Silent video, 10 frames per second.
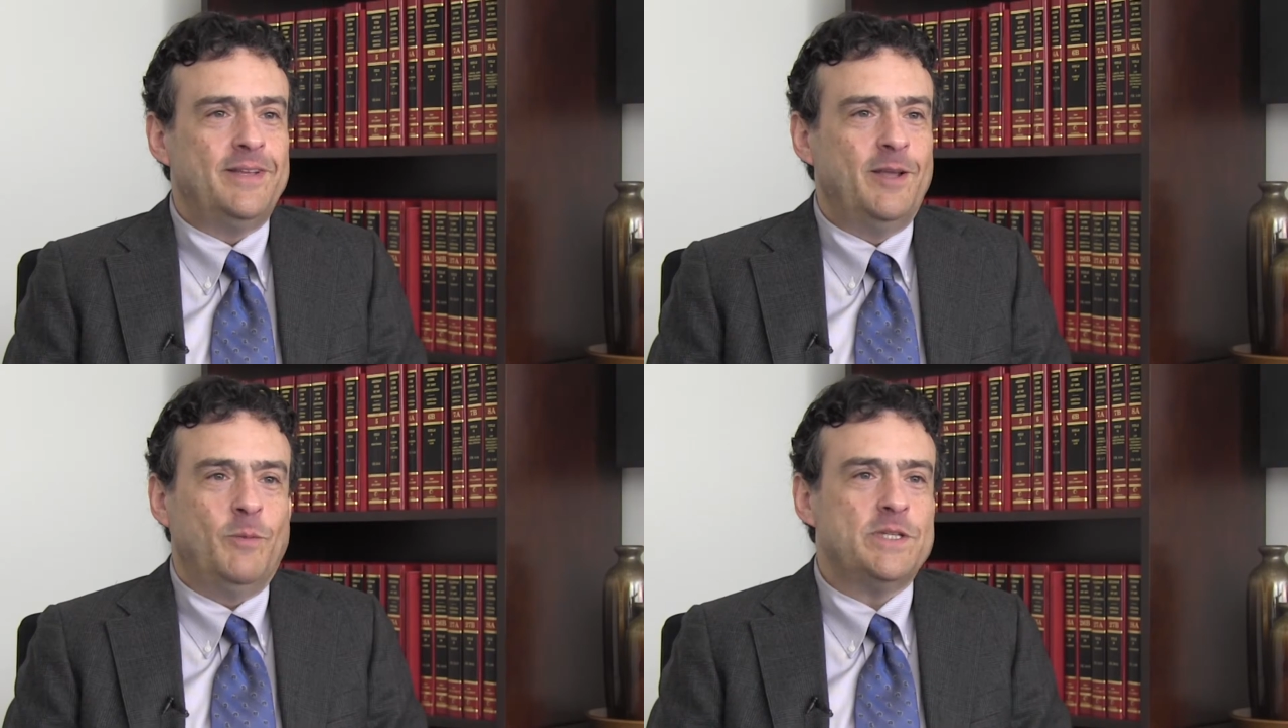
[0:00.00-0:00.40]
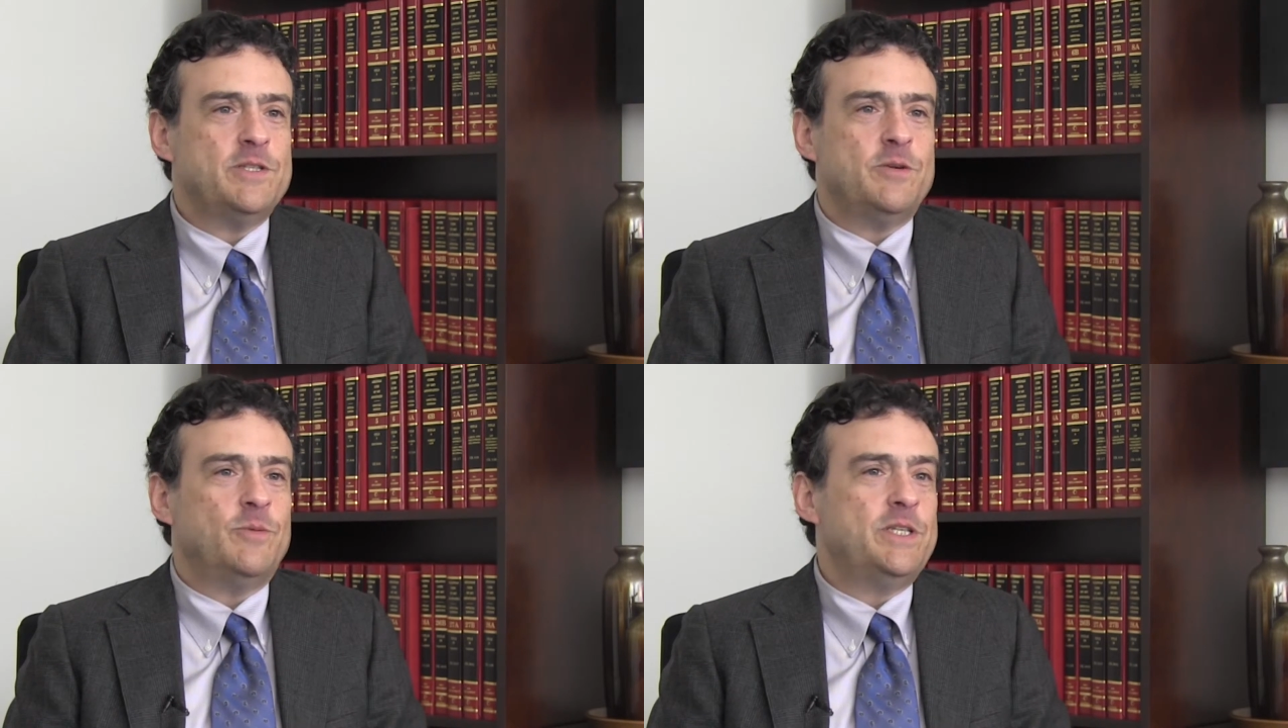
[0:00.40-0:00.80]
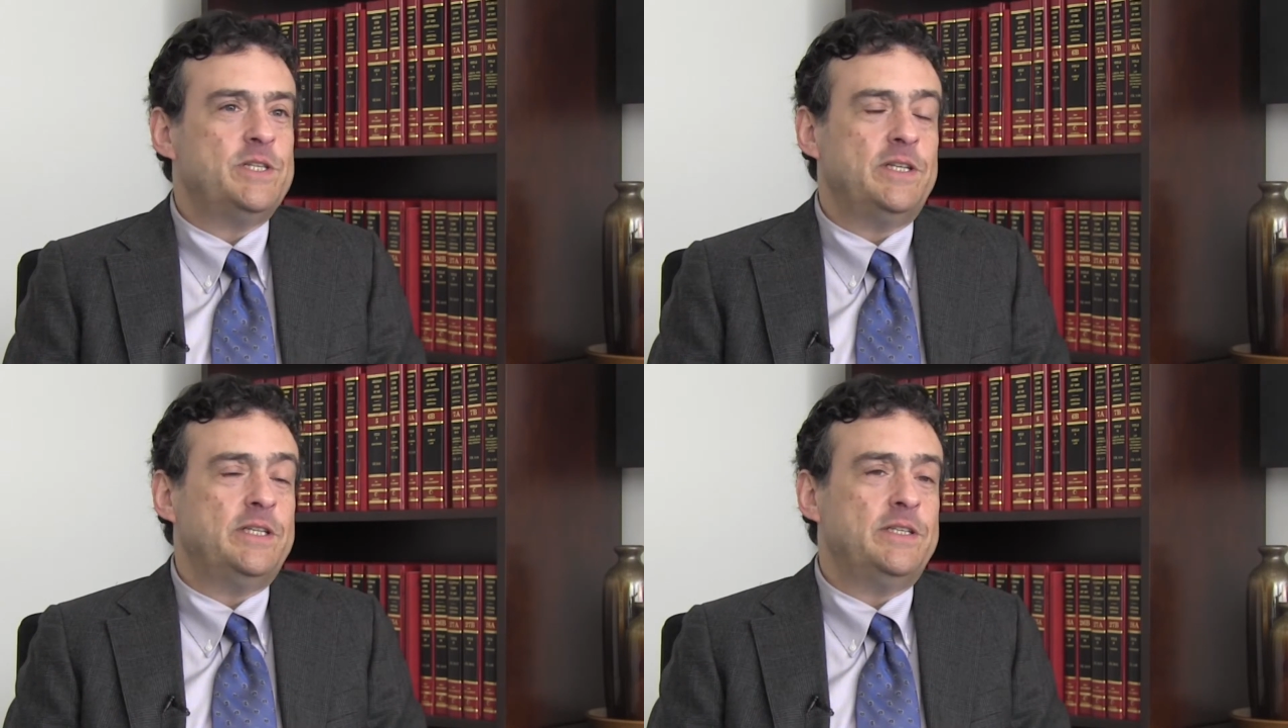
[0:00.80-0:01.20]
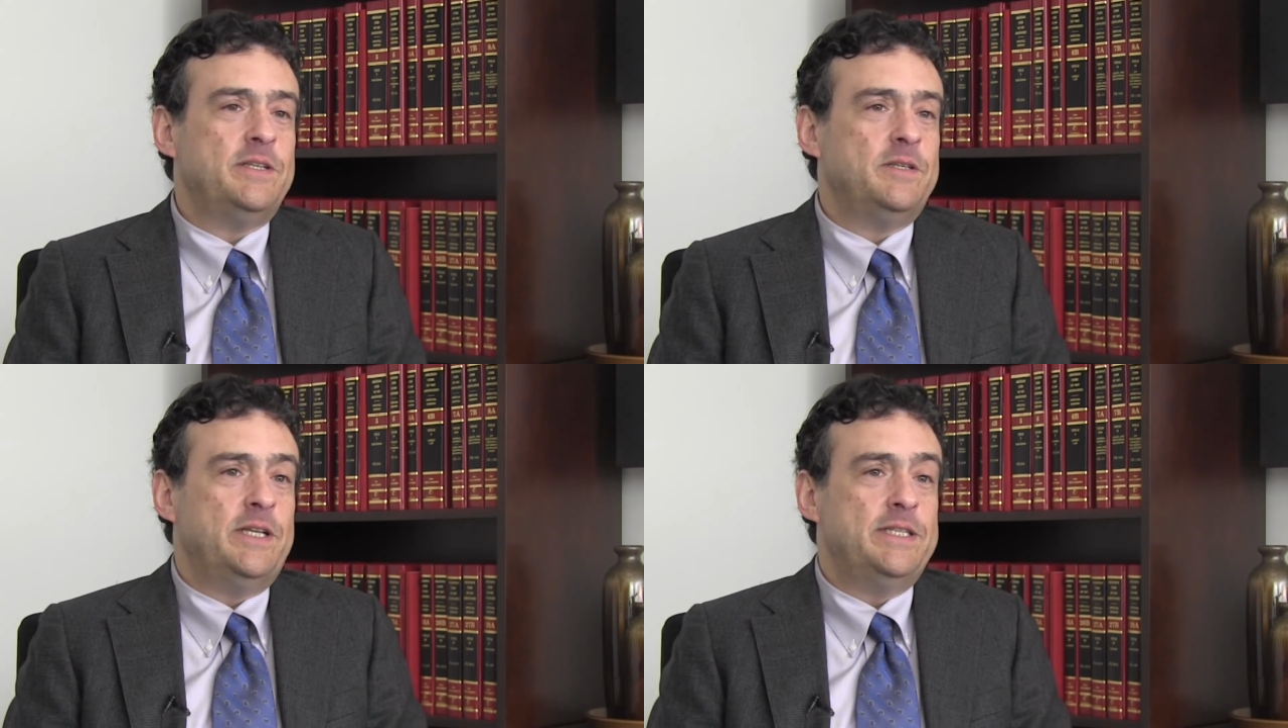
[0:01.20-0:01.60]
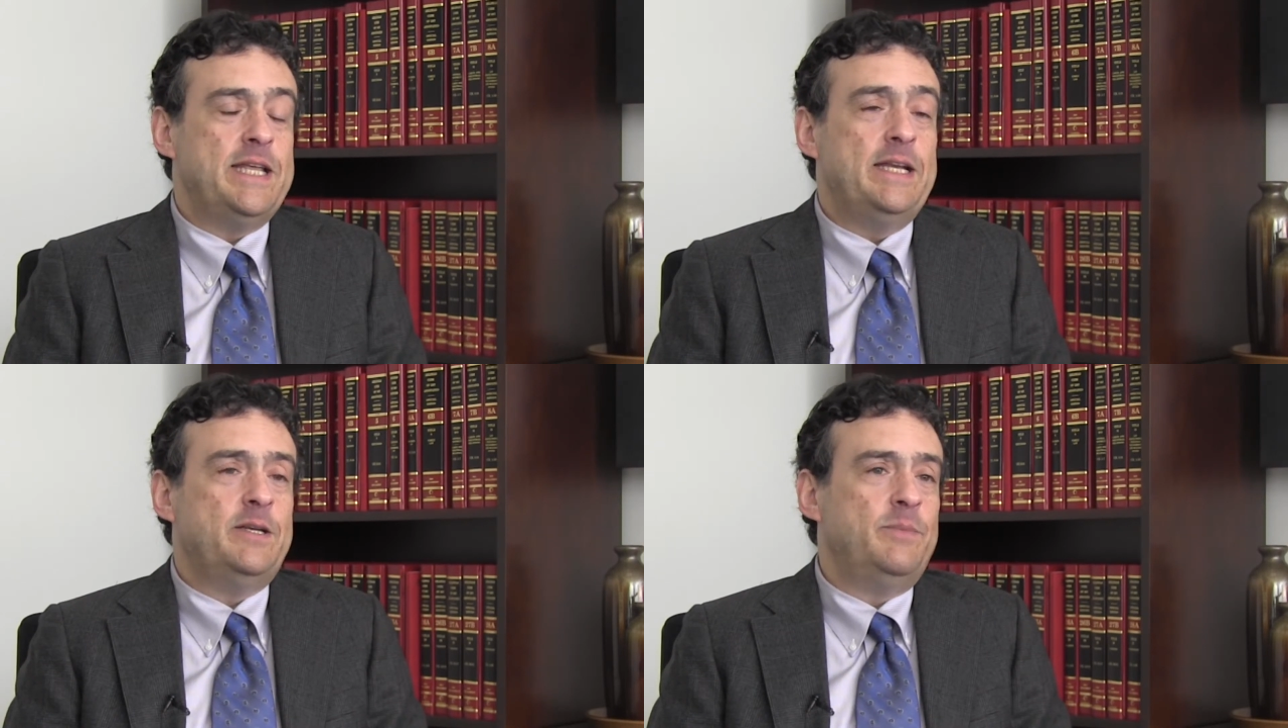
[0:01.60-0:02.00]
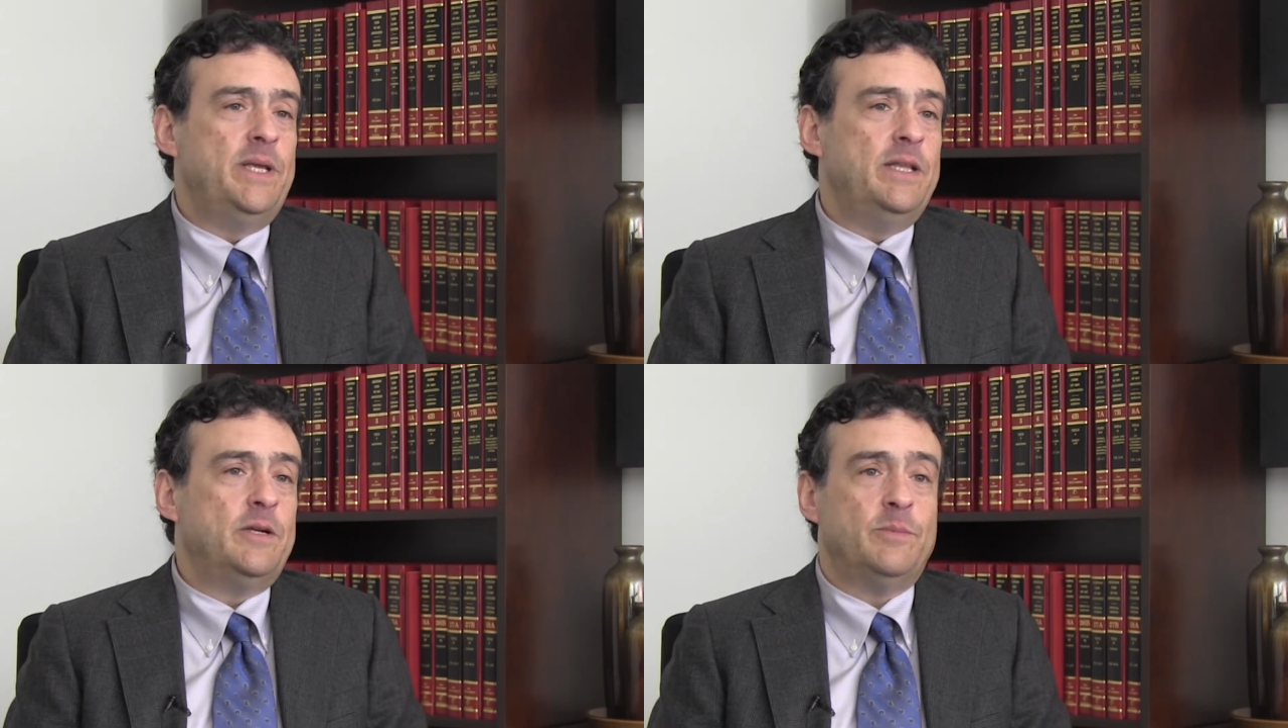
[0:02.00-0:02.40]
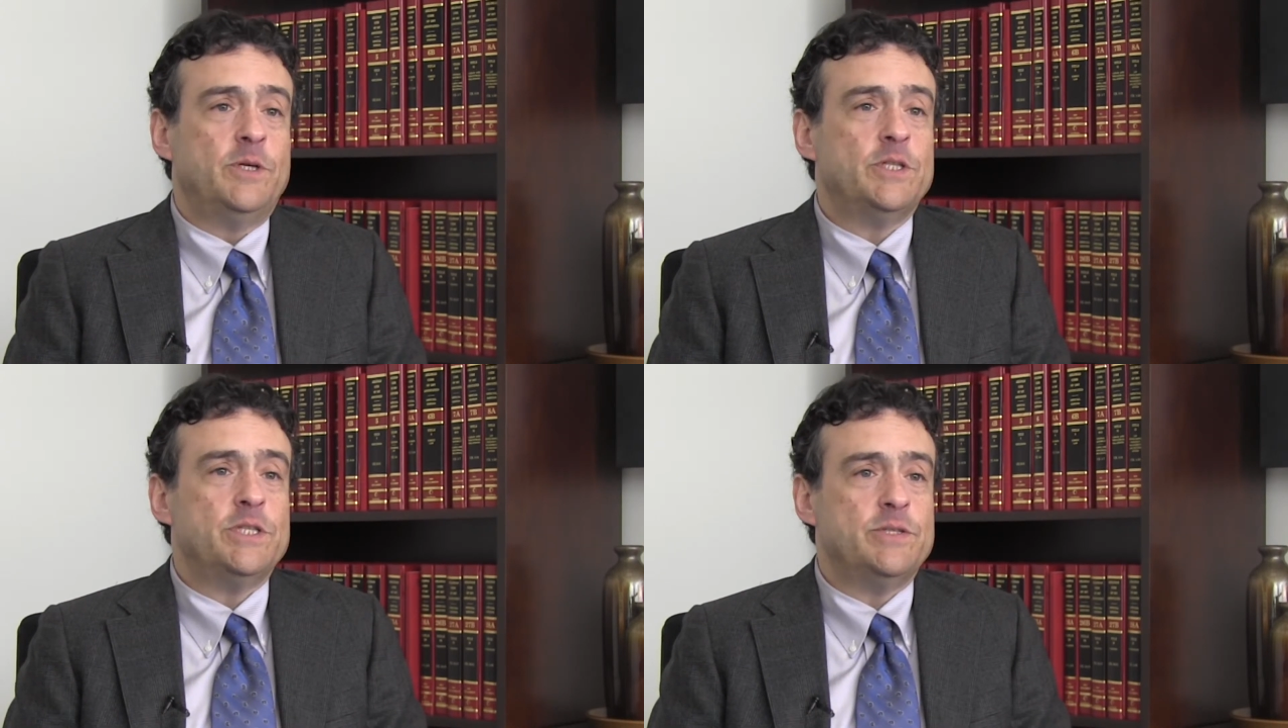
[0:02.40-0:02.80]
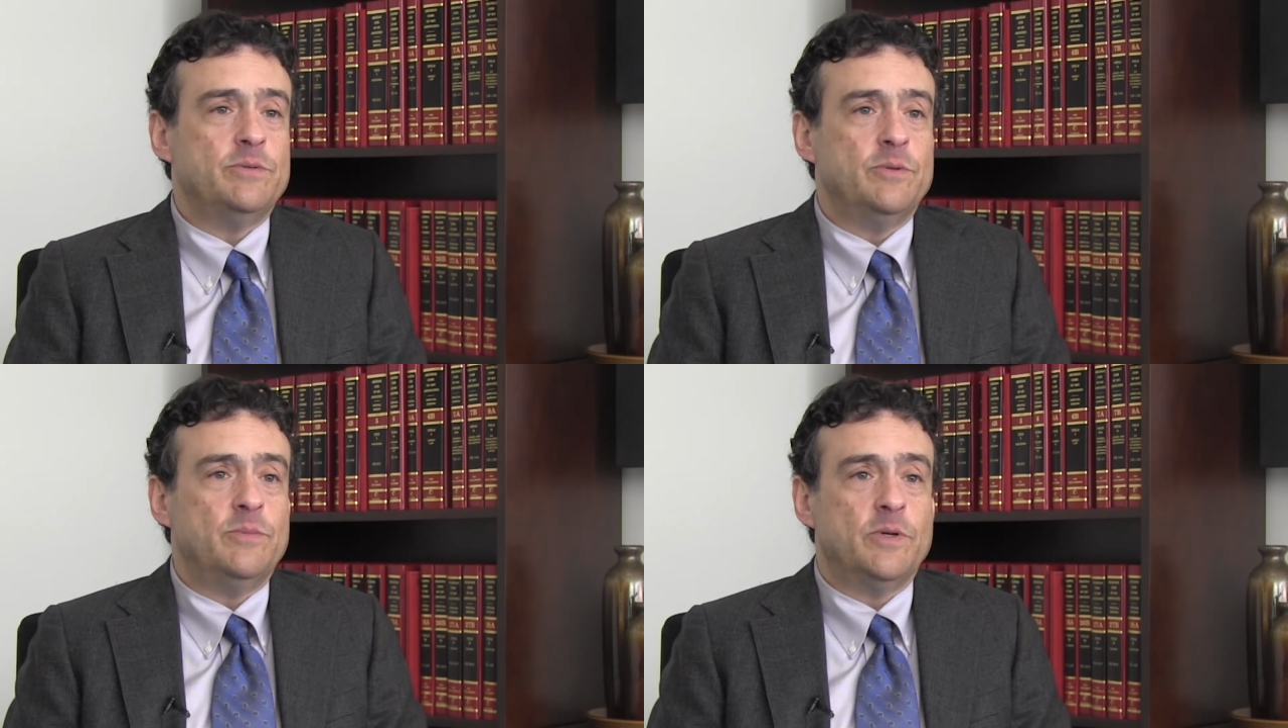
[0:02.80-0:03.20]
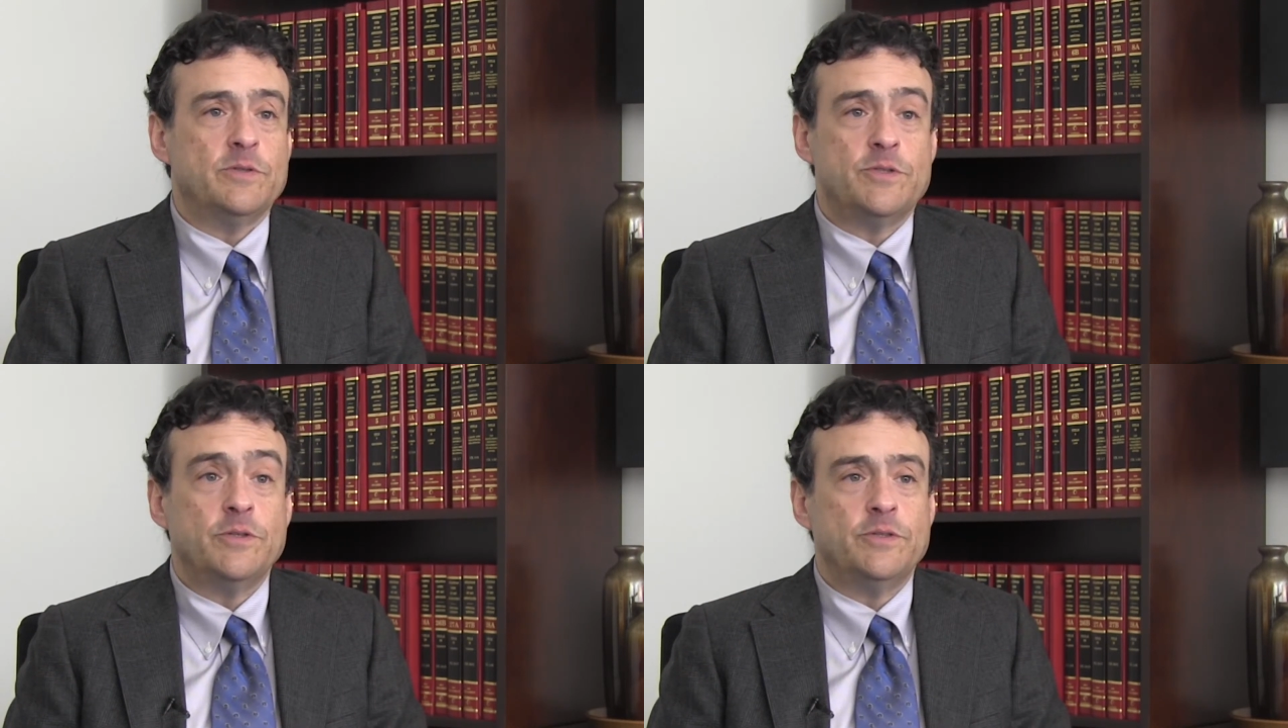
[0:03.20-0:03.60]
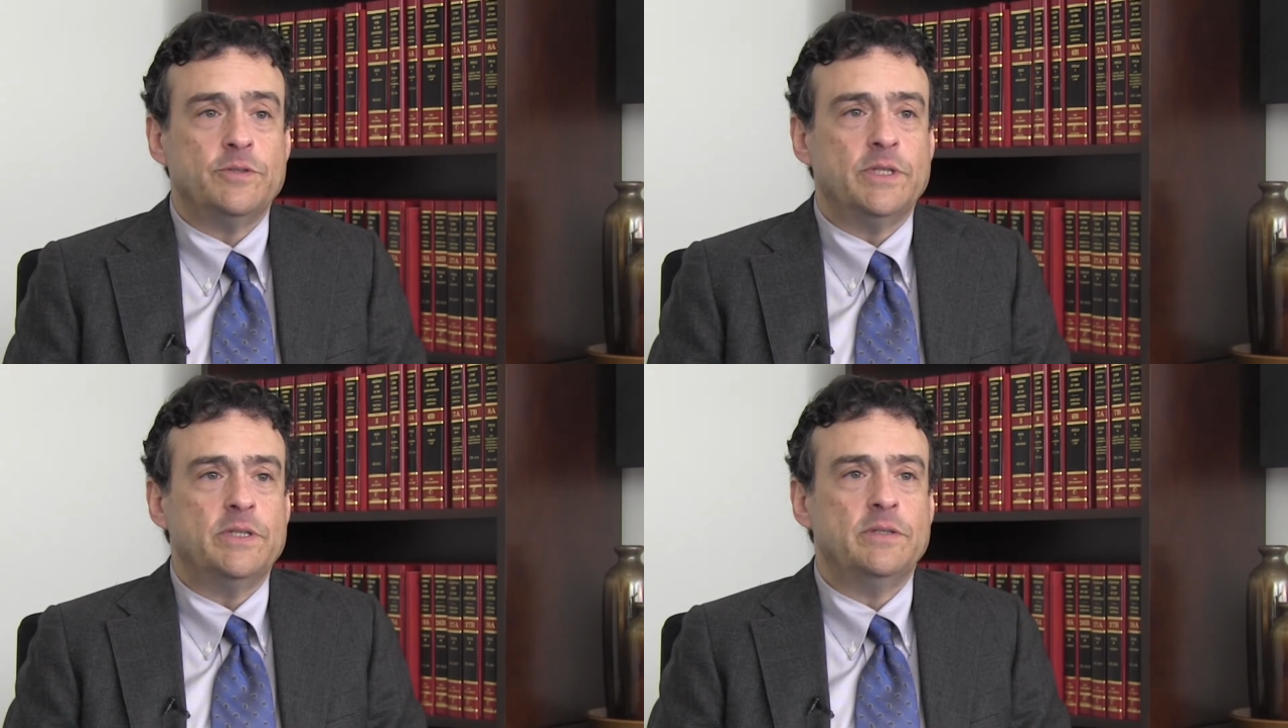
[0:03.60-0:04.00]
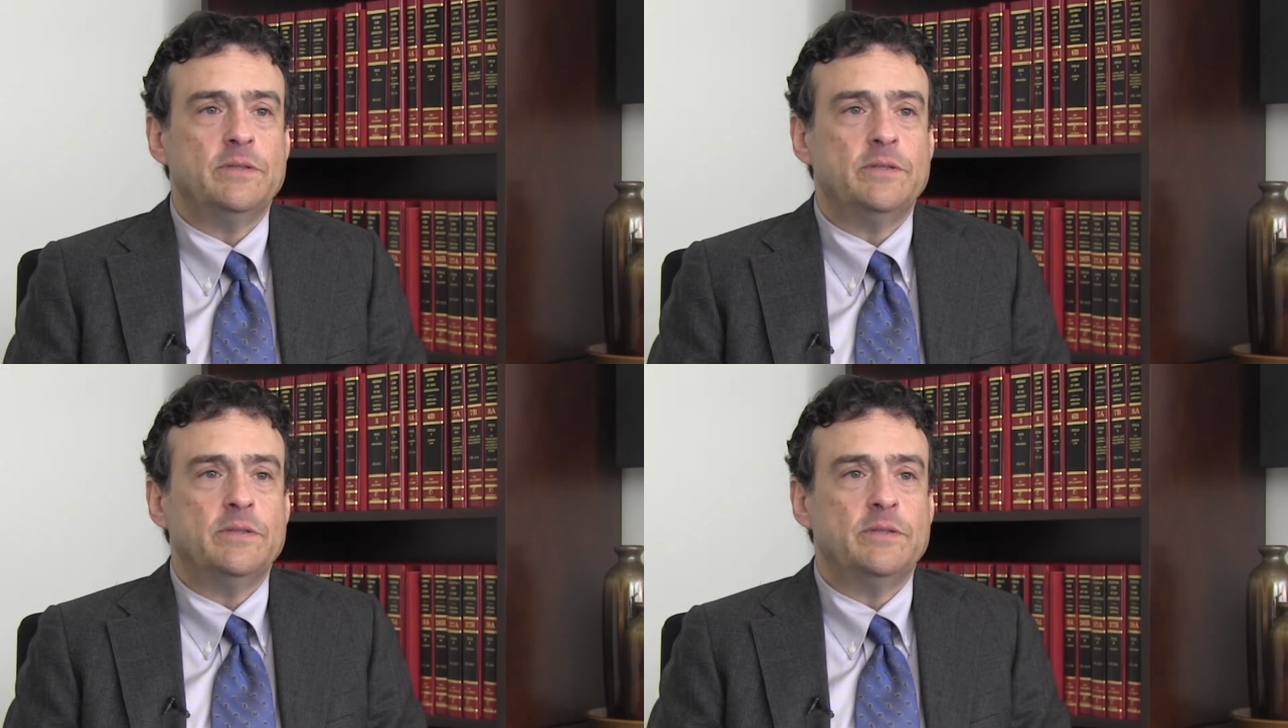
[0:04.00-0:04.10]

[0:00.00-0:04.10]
It wasn't originally intended to be in their emergency room or surgery